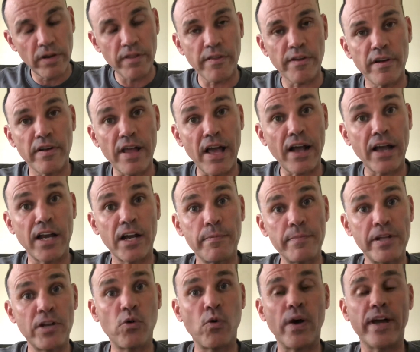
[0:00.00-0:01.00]
they're not going to
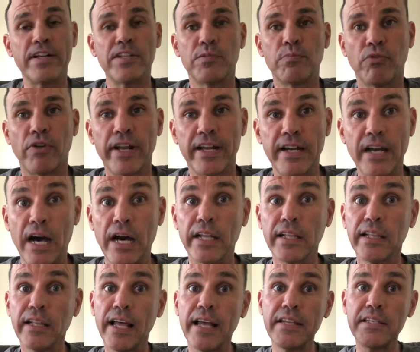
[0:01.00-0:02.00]
be quite as bright
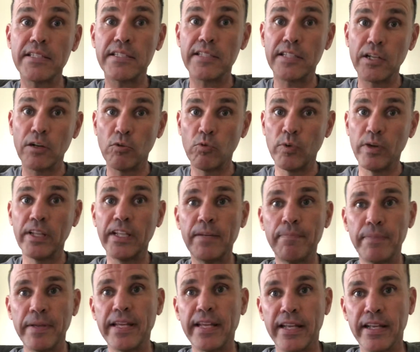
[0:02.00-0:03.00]
unless they're really
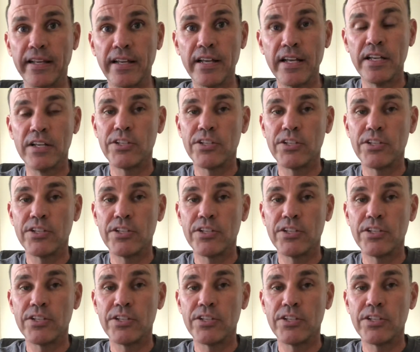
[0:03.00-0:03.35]
big.